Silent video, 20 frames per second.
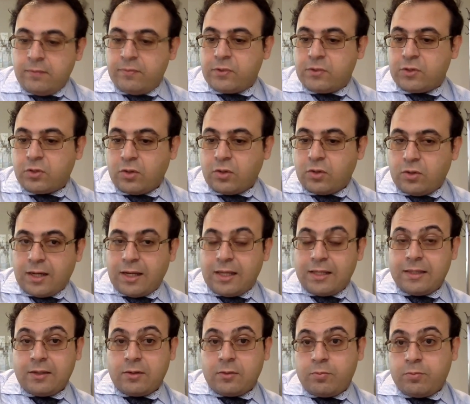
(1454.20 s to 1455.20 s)
So,
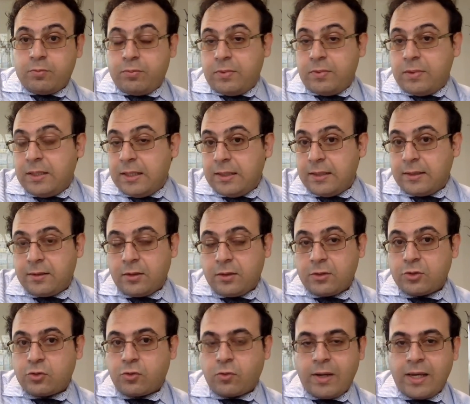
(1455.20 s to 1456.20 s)
and they're,
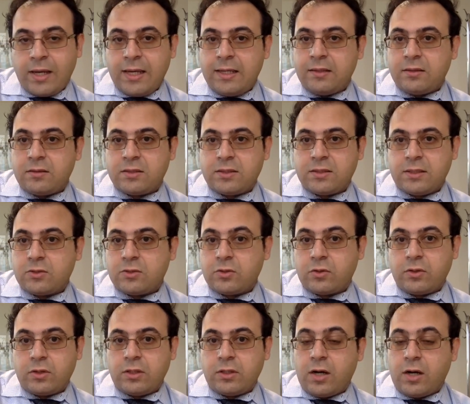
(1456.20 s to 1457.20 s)
they're trained since
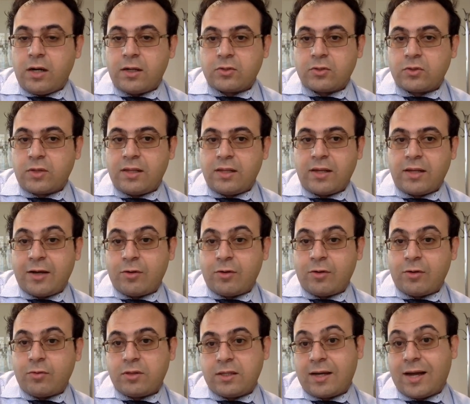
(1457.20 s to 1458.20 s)
they're young. So I, I
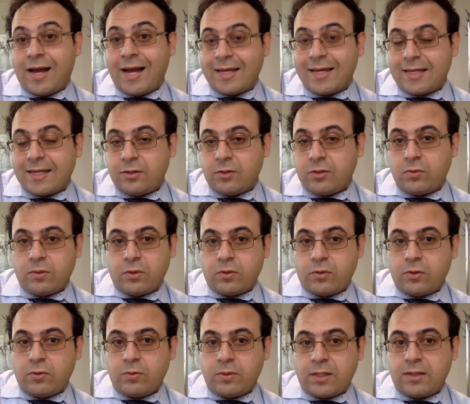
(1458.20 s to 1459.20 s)
don't think I can do it
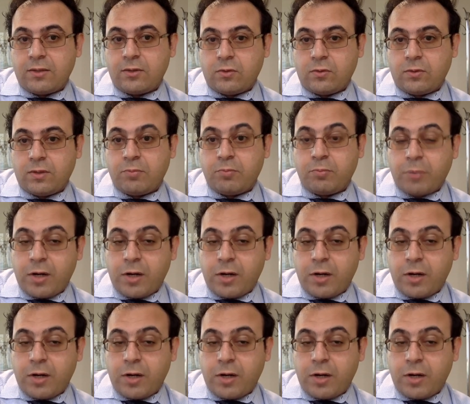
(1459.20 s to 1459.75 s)
or you can do it.